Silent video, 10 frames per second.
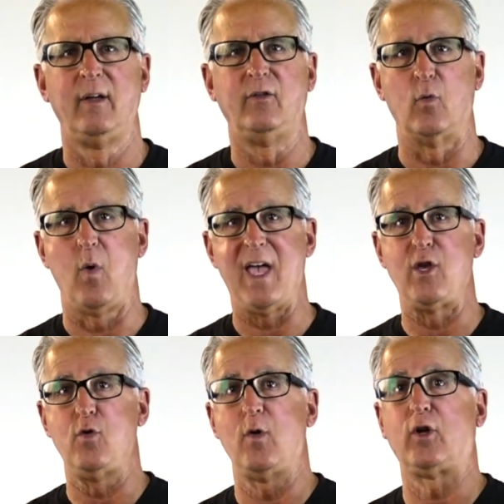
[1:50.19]
the way
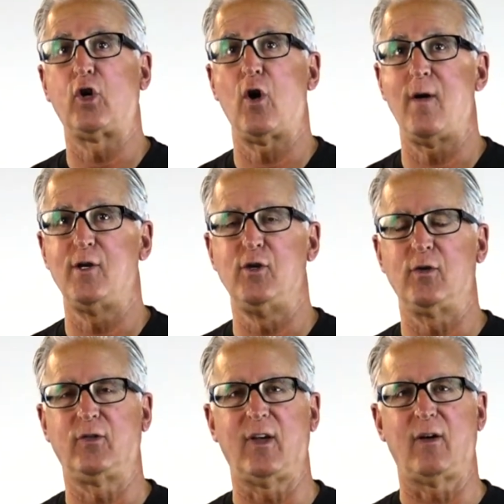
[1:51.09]
you encourage
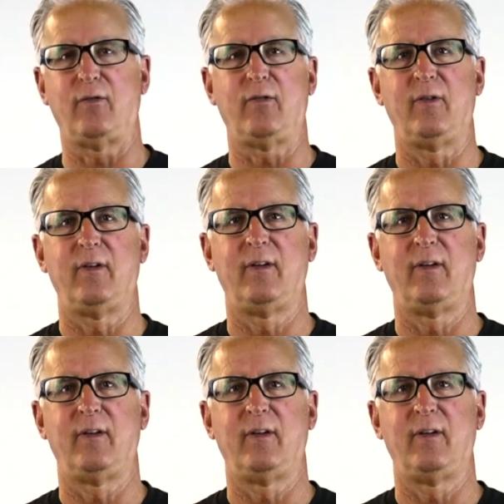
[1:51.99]
yourself,